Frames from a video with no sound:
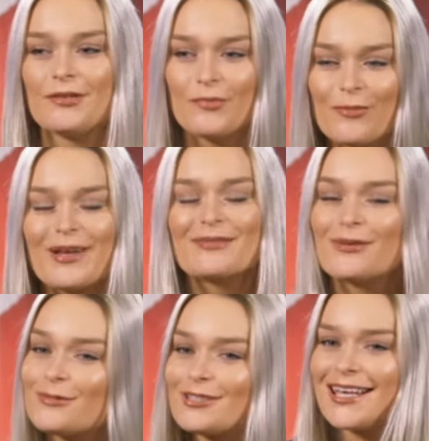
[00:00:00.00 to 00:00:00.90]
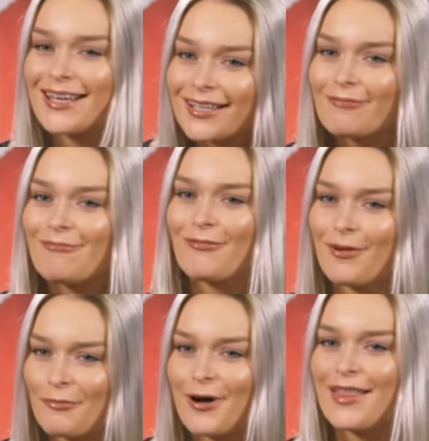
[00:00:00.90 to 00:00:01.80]
and what makes people tick and,
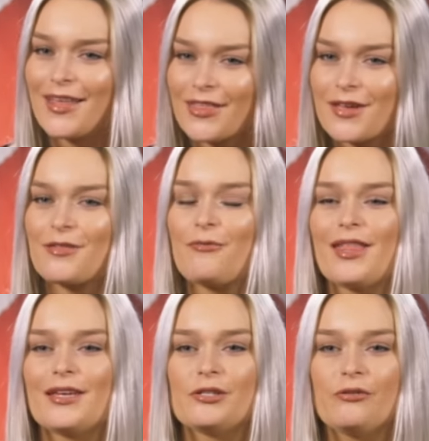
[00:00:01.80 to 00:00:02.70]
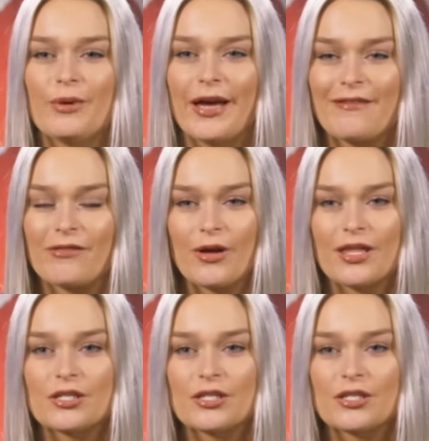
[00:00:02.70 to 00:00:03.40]
and why they think the way they do and behave the way they